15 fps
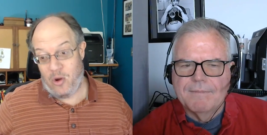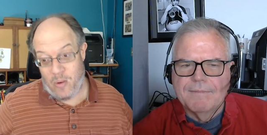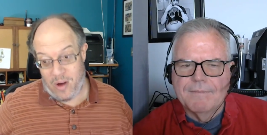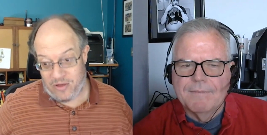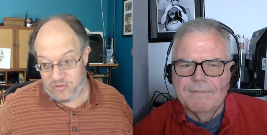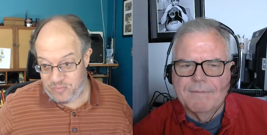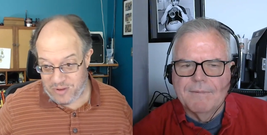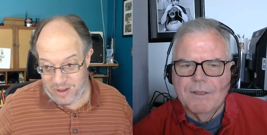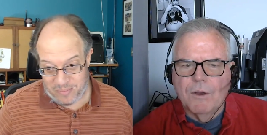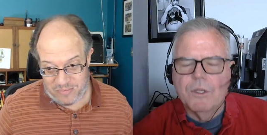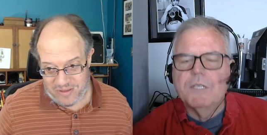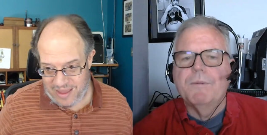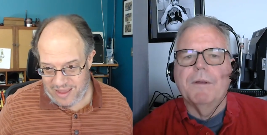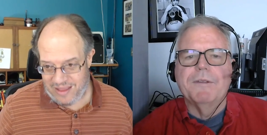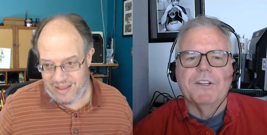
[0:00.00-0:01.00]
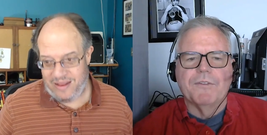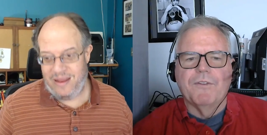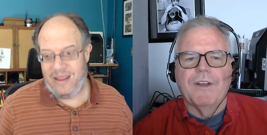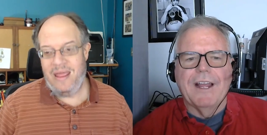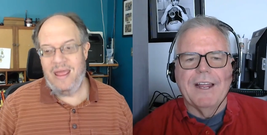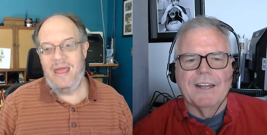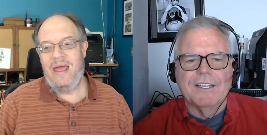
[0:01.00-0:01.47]
Speaker 1: OWASP top. Oh, you should 10. probably
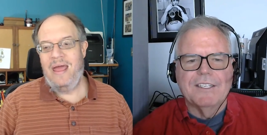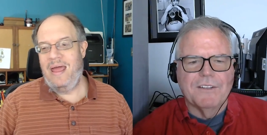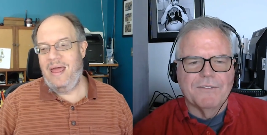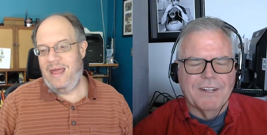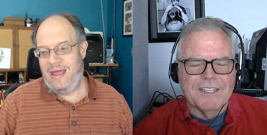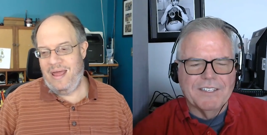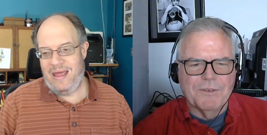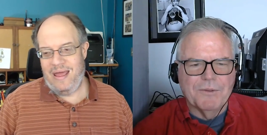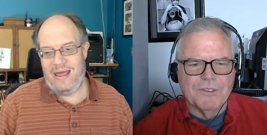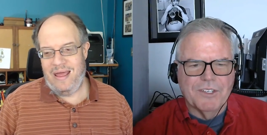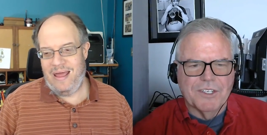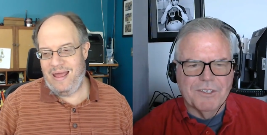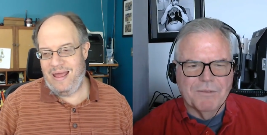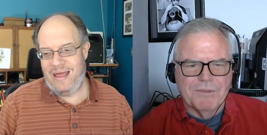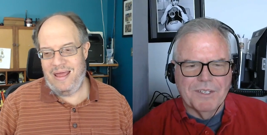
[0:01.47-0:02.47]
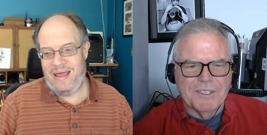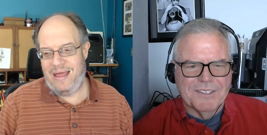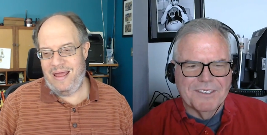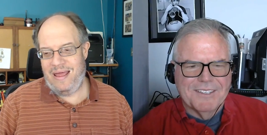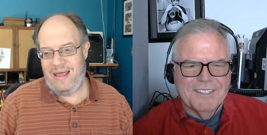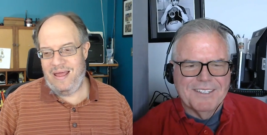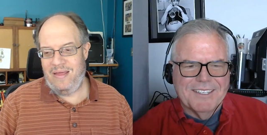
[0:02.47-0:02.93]
define.
Speaker 2: Let's define SQL injection,
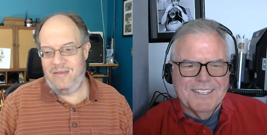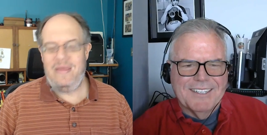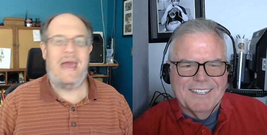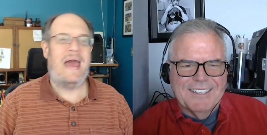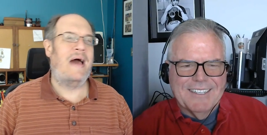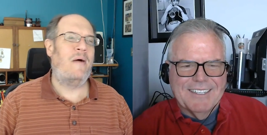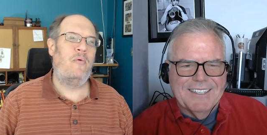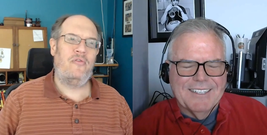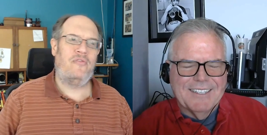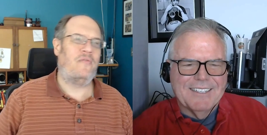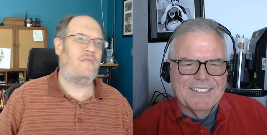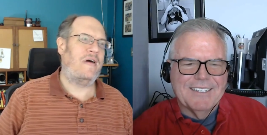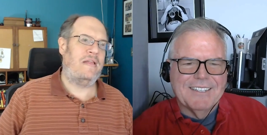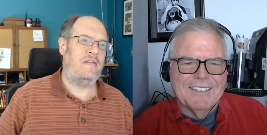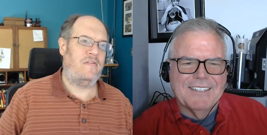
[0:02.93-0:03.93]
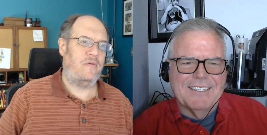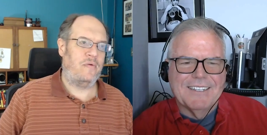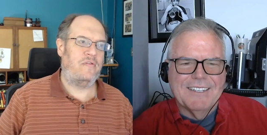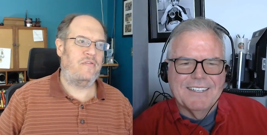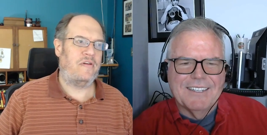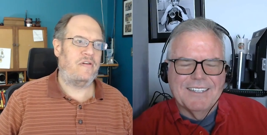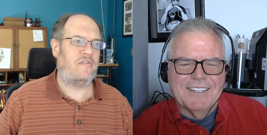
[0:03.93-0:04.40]
please.
Speaker 1: Yeah, we'll define
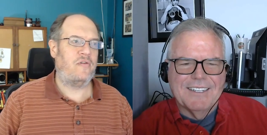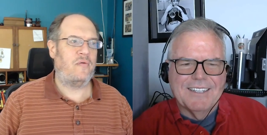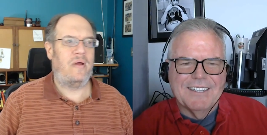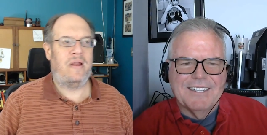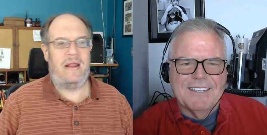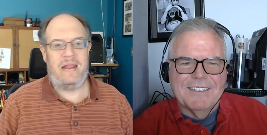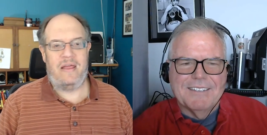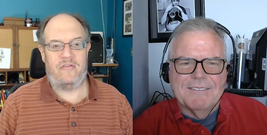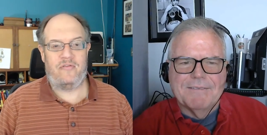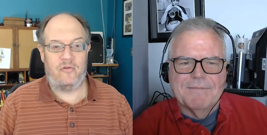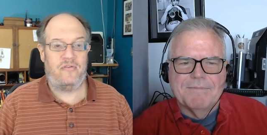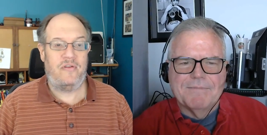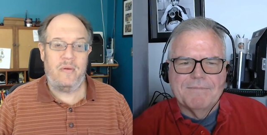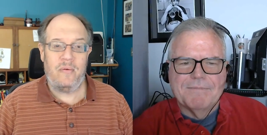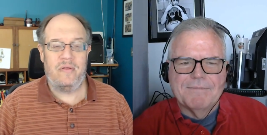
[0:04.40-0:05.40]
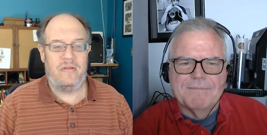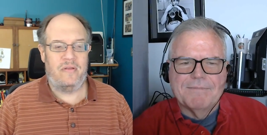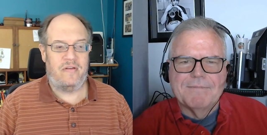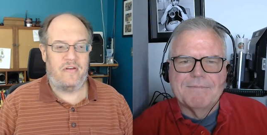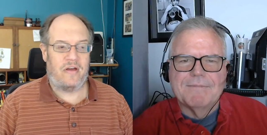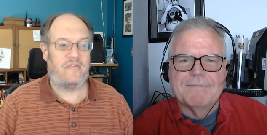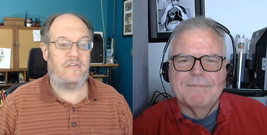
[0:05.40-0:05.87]
SQL injection. It's a great idea. So
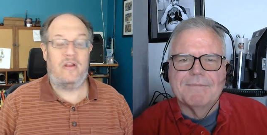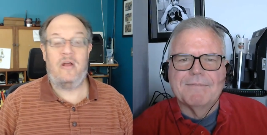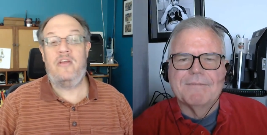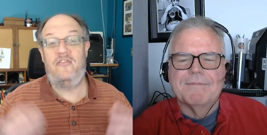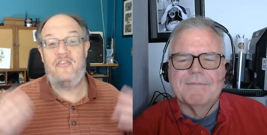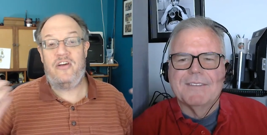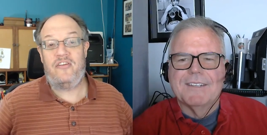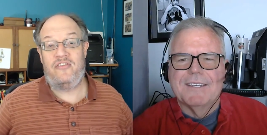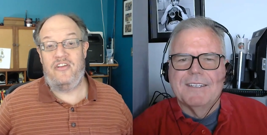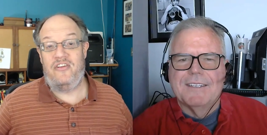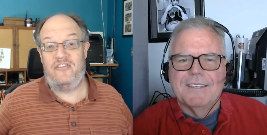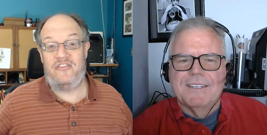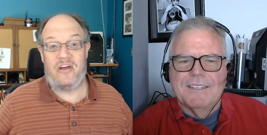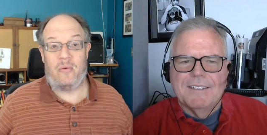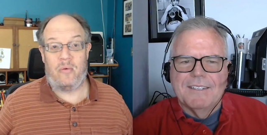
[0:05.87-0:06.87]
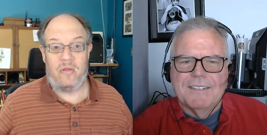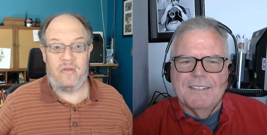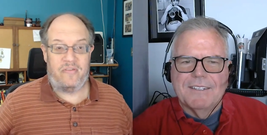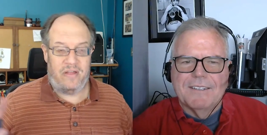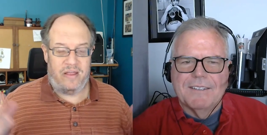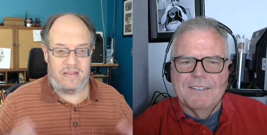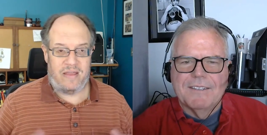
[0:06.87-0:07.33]
SQL injection, injection in
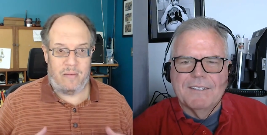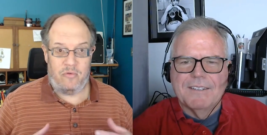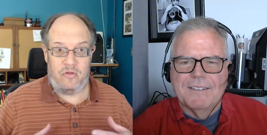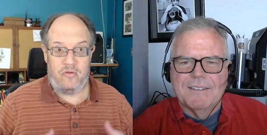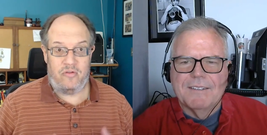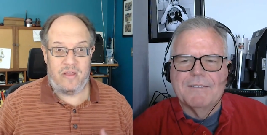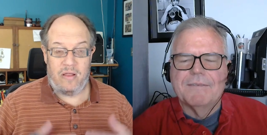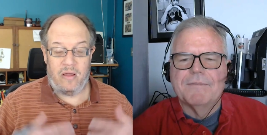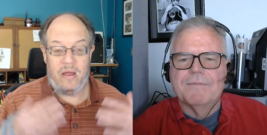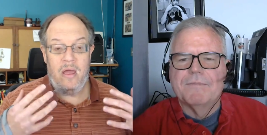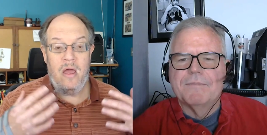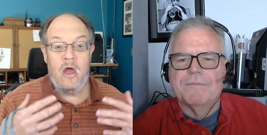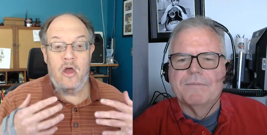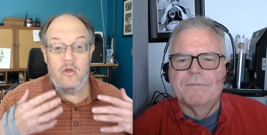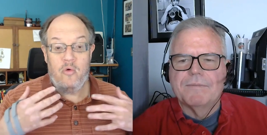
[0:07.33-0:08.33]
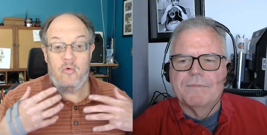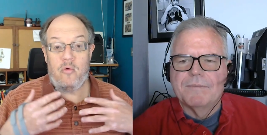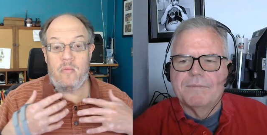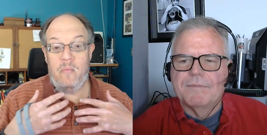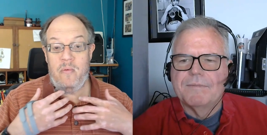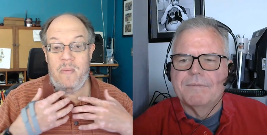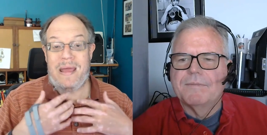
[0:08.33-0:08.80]
general, is any time when you tell it
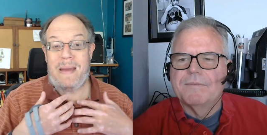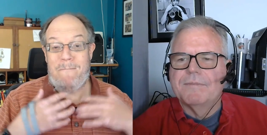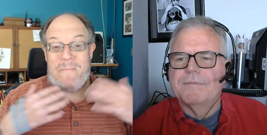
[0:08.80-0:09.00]
you make a